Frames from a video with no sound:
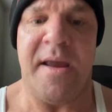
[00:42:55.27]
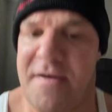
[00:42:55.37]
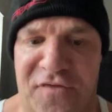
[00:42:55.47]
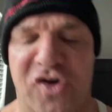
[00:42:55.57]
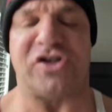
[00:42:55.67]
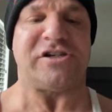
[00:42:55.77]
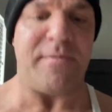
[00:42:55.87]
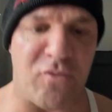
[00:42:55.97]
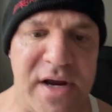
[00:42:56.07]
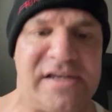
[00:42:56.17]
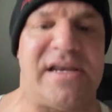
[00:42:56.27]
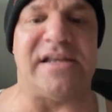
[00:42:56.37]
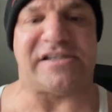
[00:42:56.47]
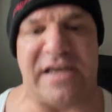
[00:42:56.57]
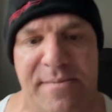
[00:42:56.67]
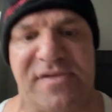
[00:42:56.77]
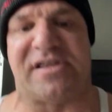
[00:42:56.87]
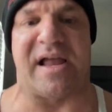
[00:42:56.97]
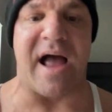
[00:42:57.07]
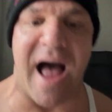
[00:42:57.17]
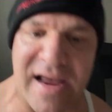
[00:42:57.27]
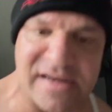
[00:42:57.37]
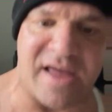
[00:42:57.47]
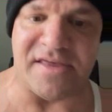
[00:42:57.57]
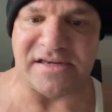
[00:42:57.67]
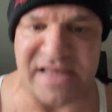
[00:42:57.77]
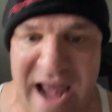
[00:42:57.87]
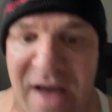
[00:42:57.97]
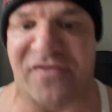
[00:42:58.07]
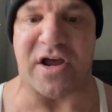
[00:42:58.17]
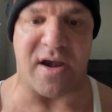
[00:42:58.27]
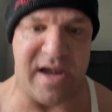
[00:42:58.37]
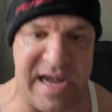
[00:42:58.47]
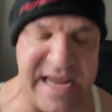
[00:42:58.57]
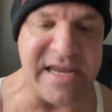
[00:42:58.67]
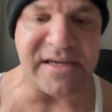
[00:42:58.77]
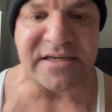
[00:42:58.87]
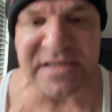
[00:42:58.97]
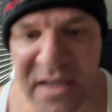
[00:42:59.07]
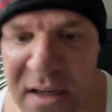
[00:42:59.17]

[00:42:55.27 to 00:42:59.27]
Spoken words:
For some reason, it seems the guys that have done knees